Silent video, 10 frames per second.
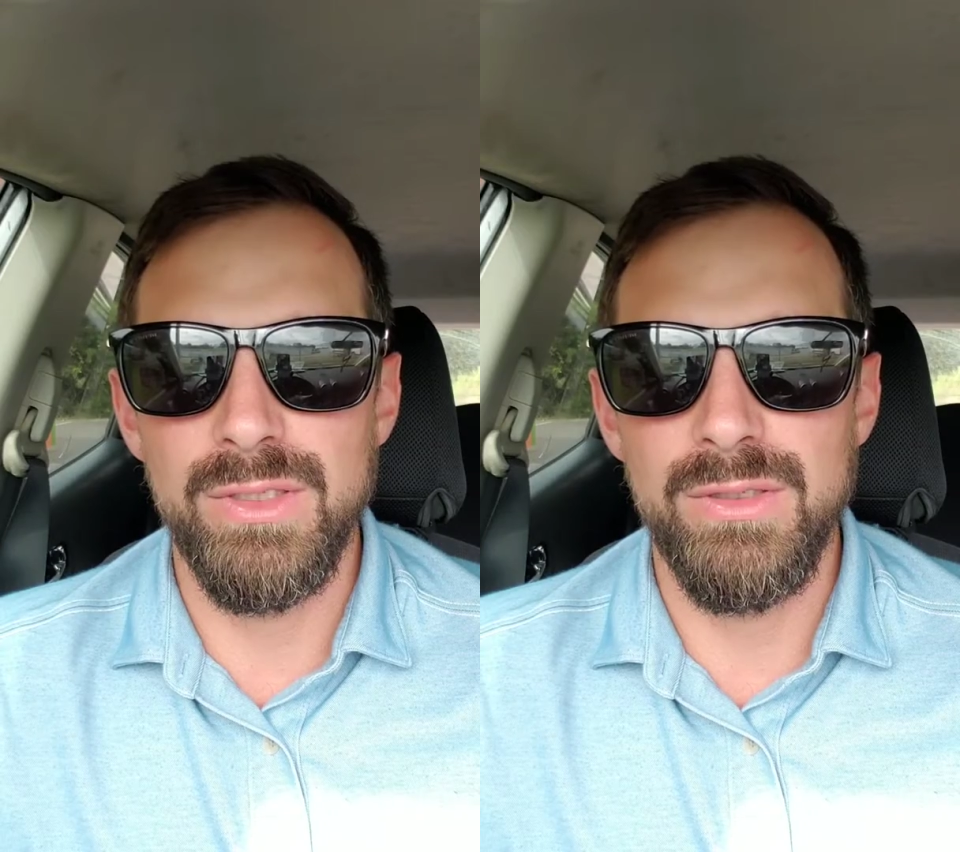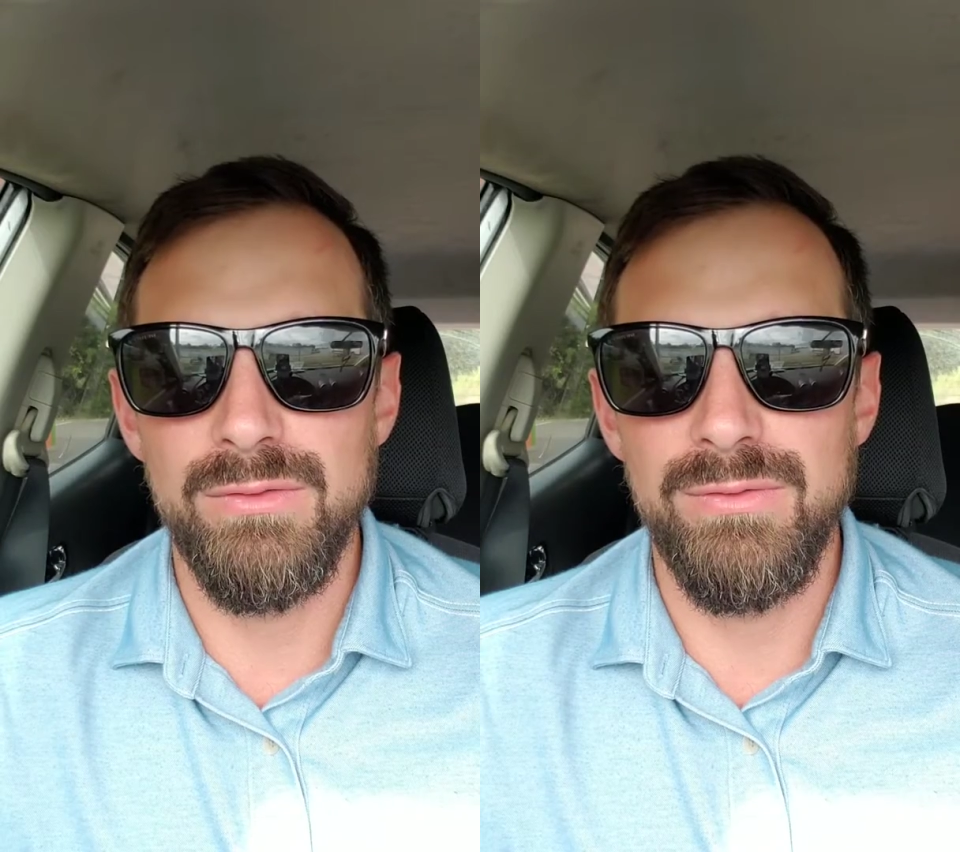
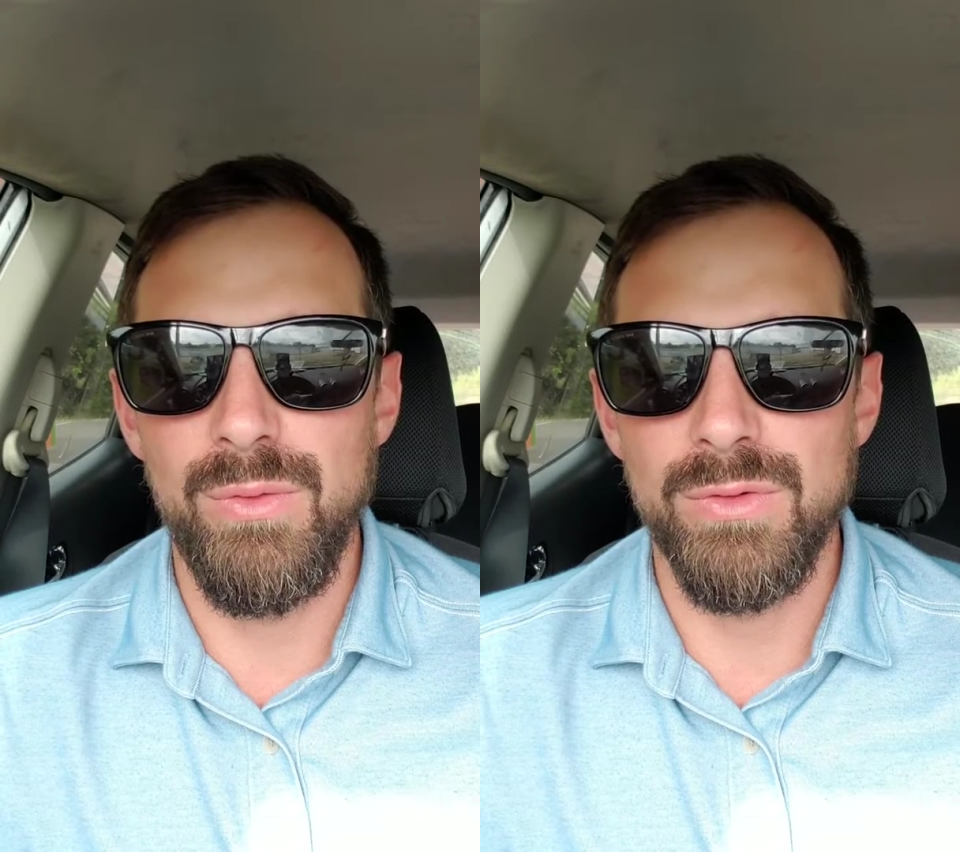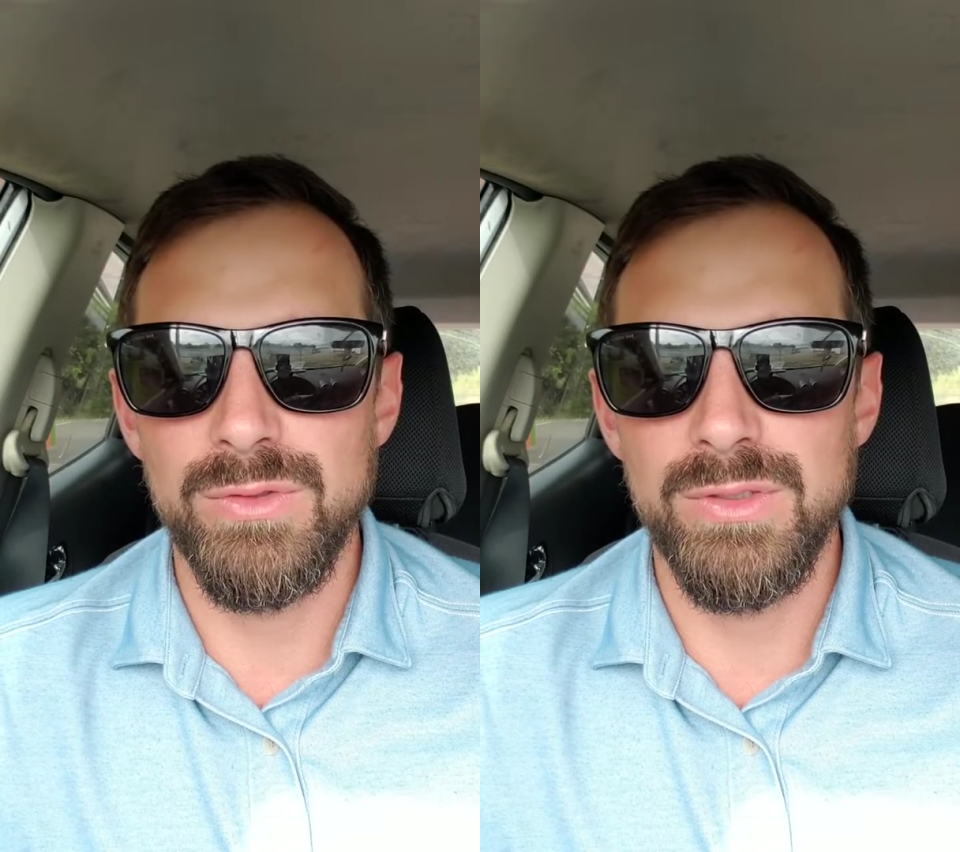of
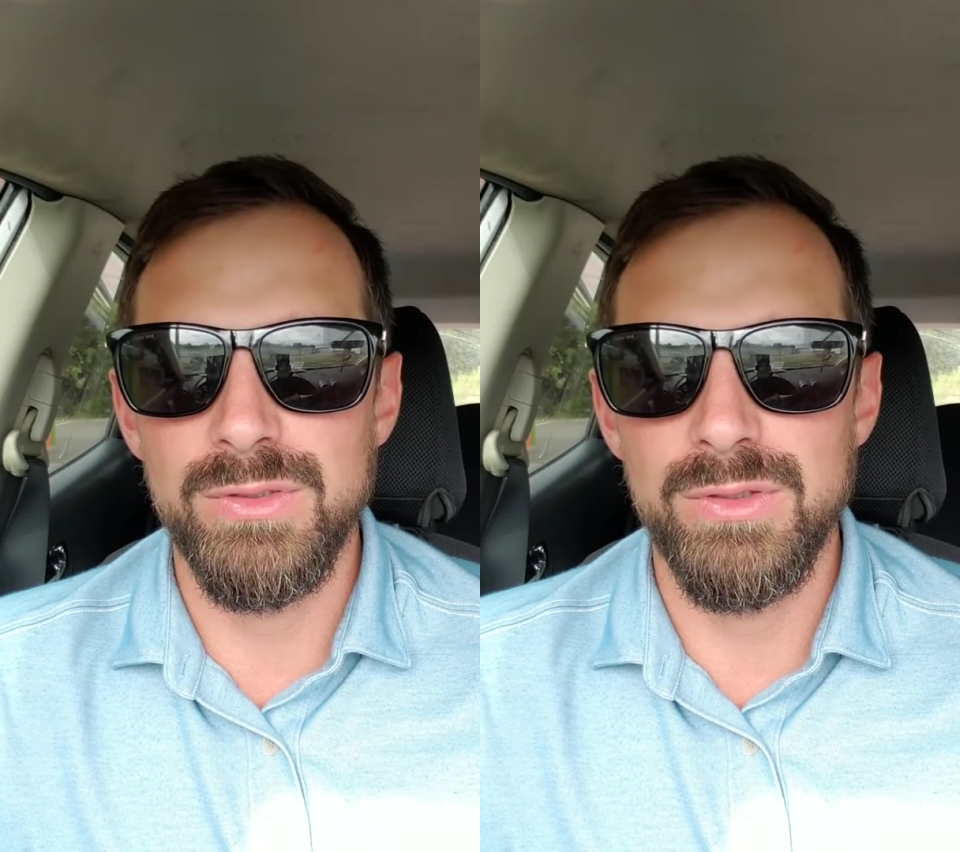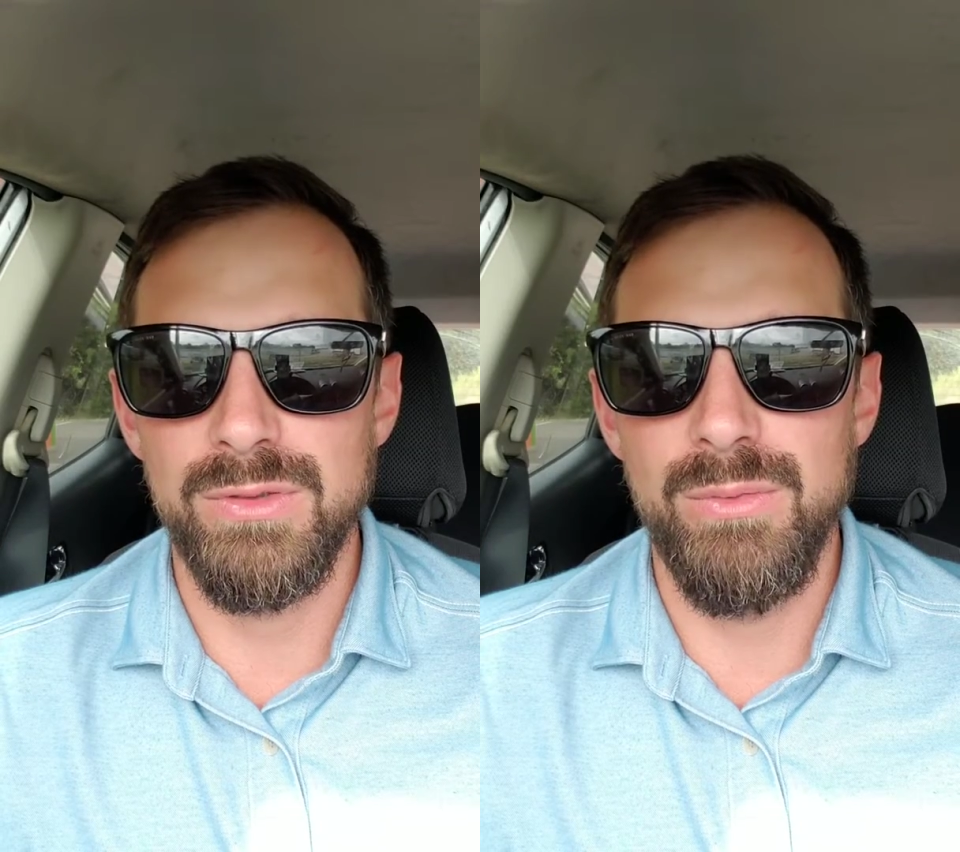forces,
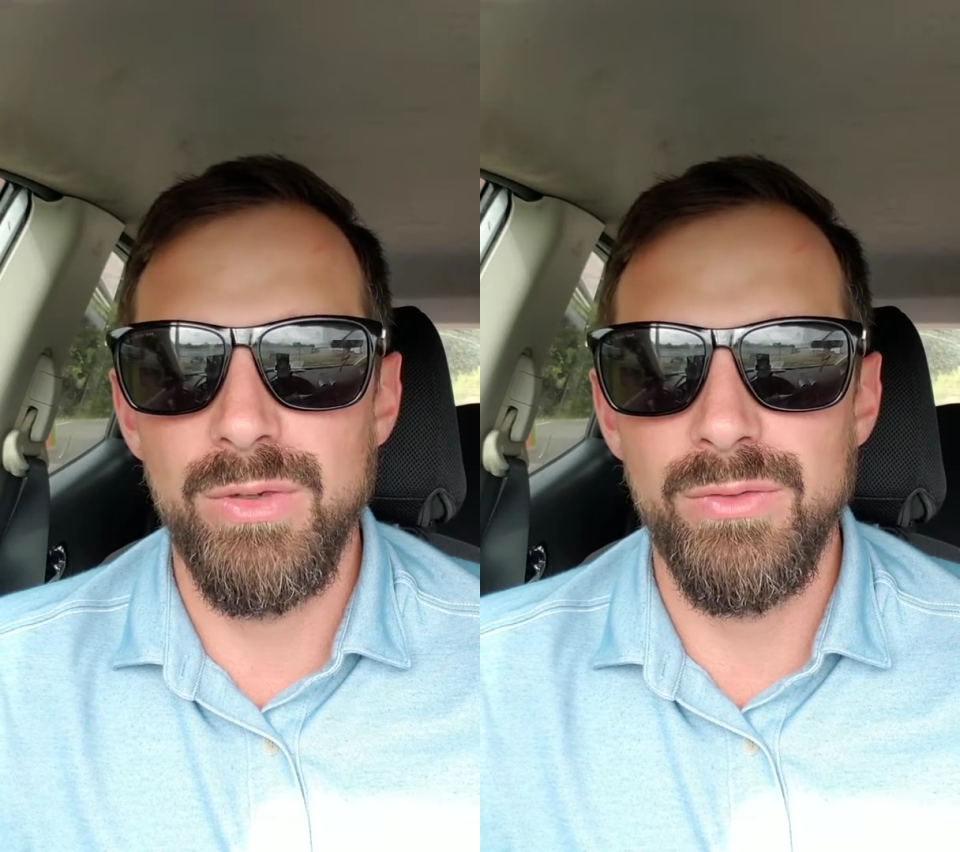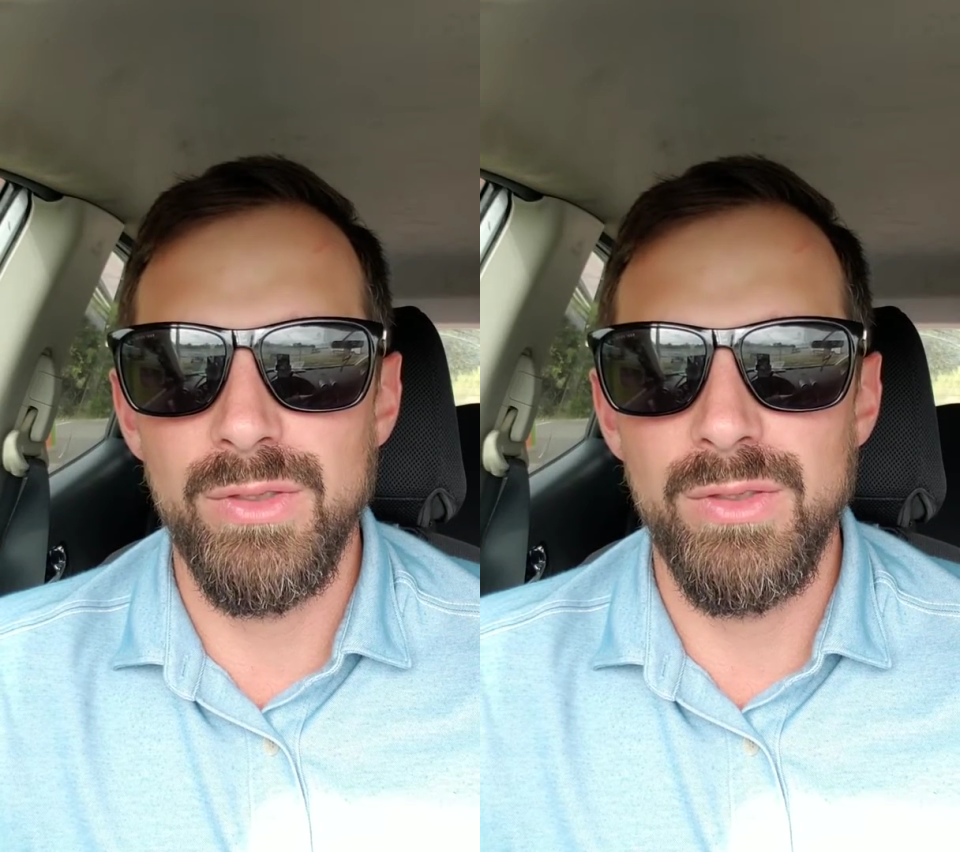so
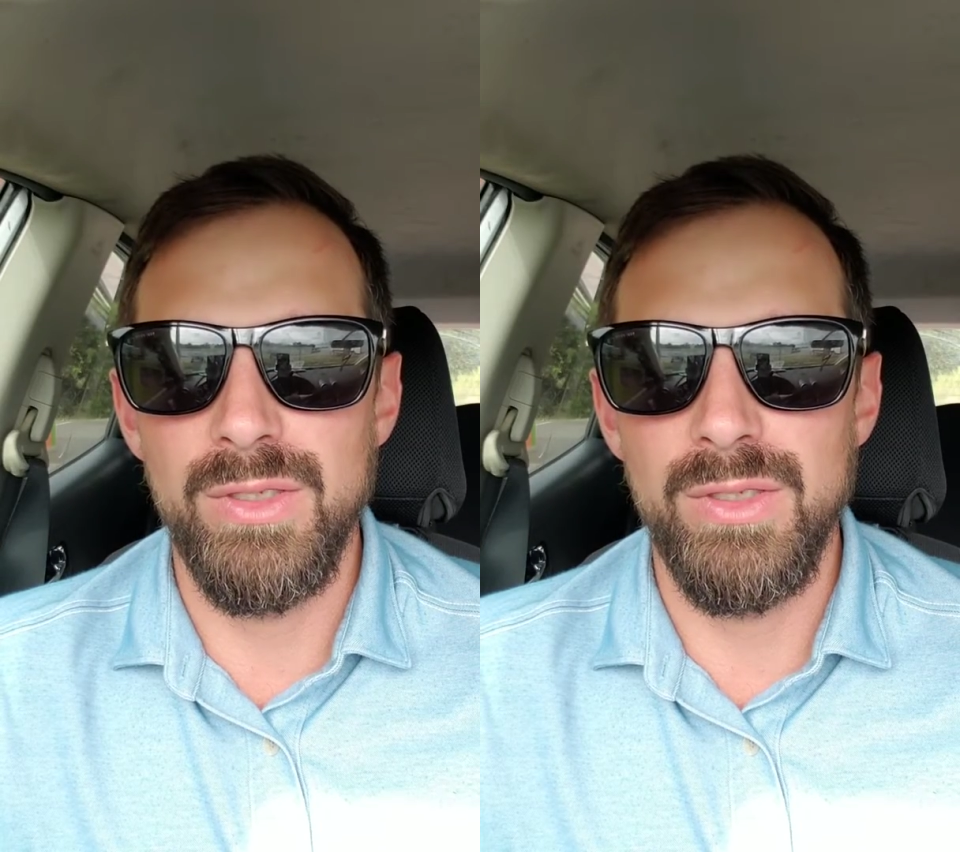both in